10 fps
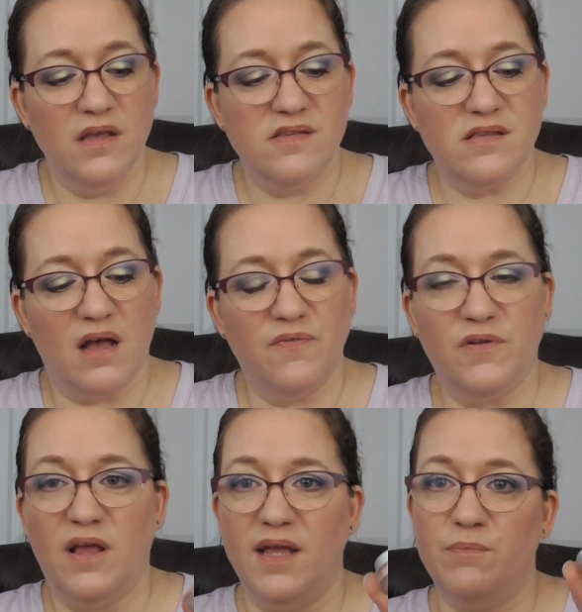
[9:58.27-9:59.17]
Soft
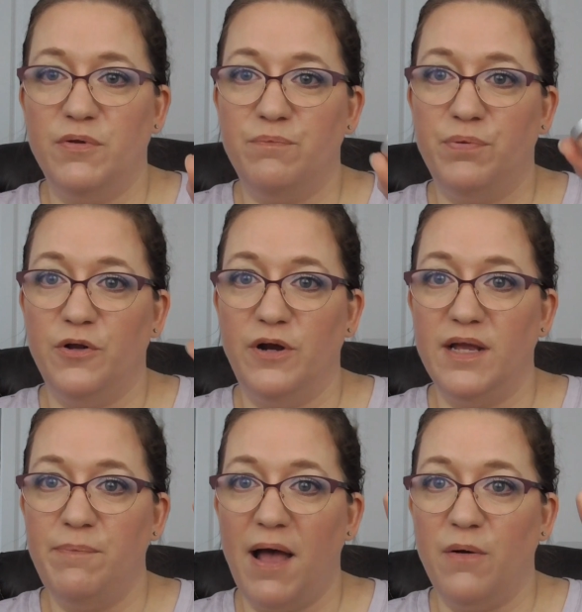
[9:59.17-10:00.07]
Light
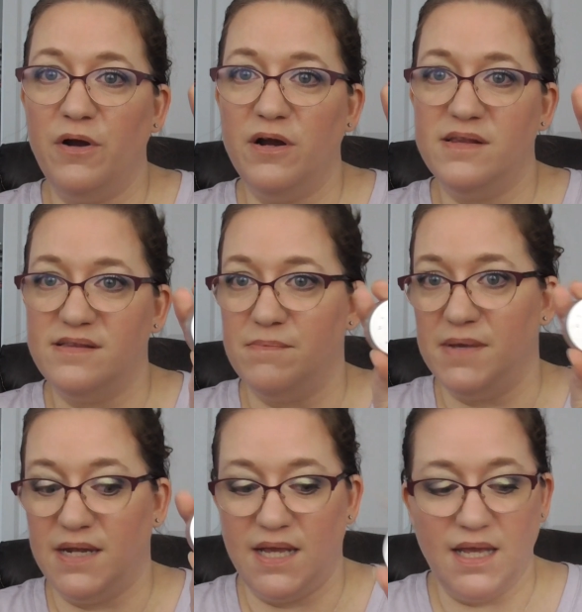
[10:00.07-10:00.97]
Blurring Powder. It's a
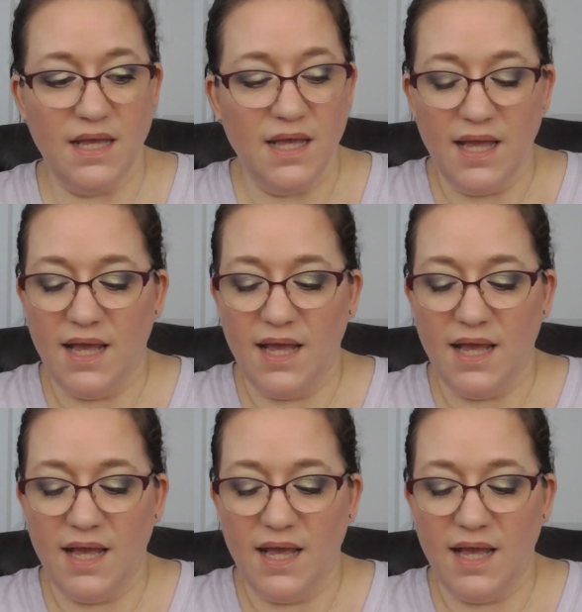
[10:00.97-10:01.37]
mini.